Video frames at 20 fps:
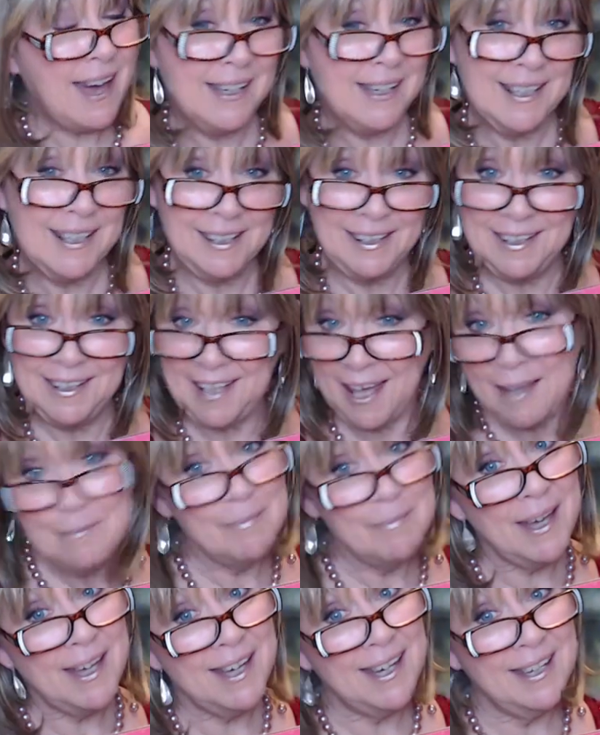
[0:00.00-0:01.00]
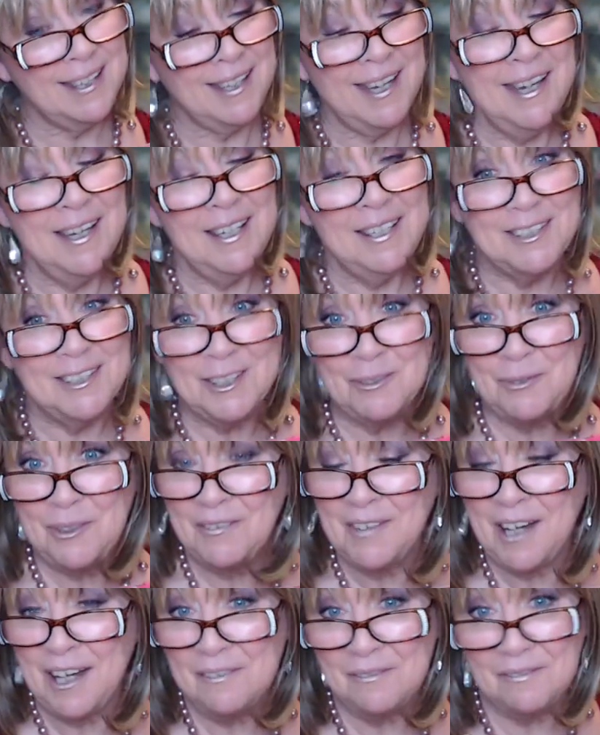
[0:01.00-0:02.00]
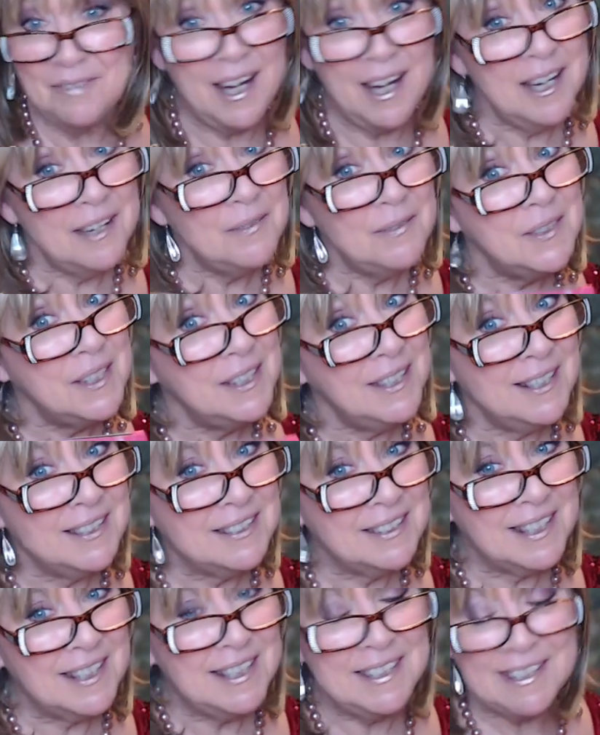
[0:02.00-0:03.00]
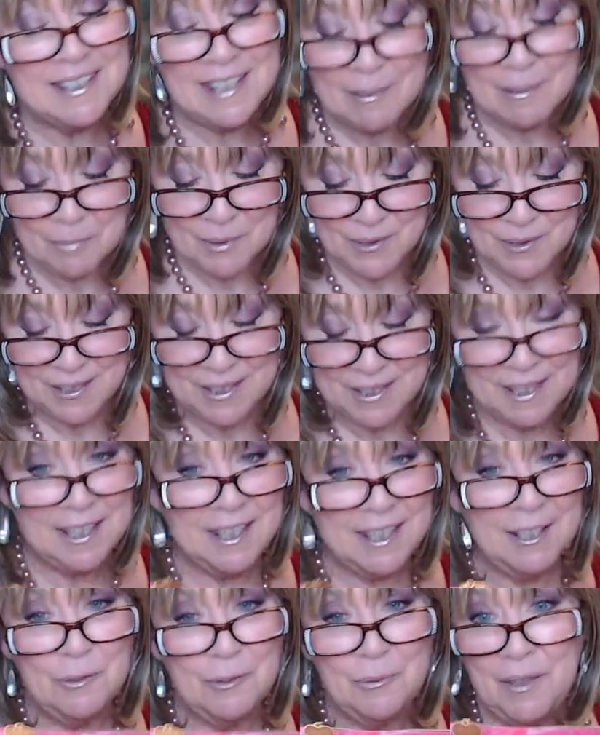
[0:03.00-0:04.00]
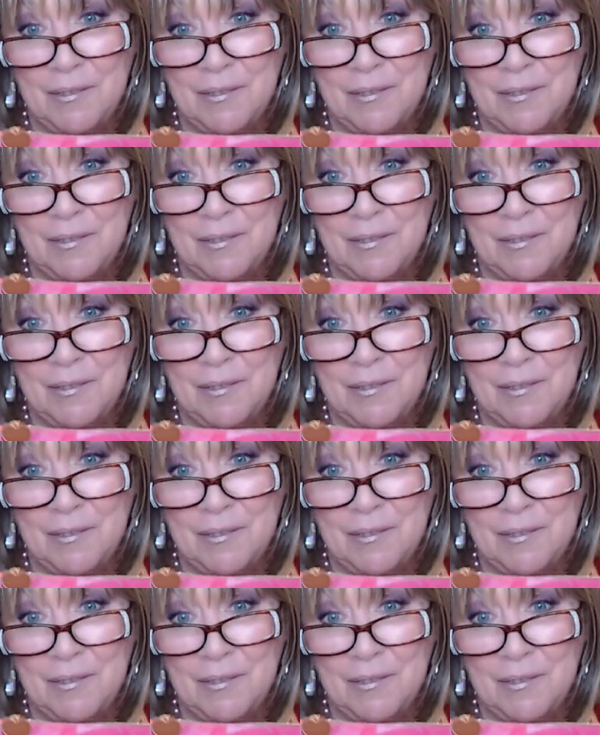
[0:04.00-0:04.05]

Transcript: glam bag. So we've got five deluxe size samples in here.